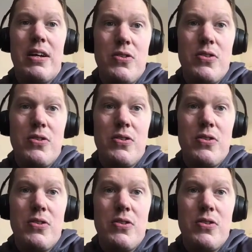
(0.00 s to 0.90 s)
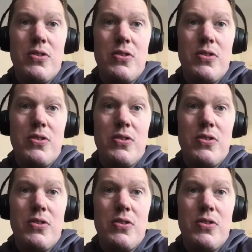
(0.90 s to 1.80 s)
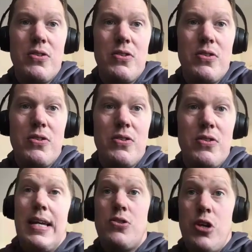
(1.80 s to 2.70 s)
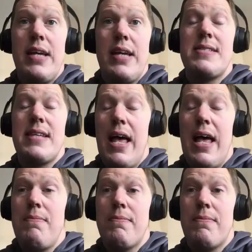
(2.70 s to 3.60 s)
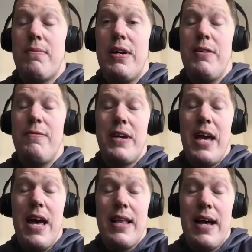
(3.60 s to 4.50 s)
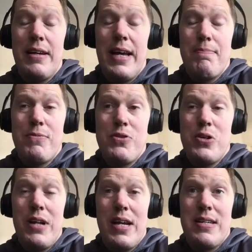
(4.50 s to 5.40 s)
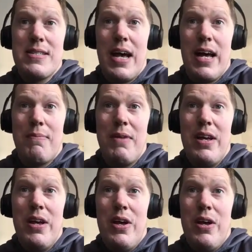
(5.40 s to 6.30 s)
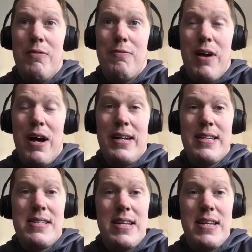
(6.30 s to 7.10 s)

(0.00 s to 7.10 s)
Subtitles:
does start in 2 days' time. We do forget that, yeah? 2 days' time. Friday the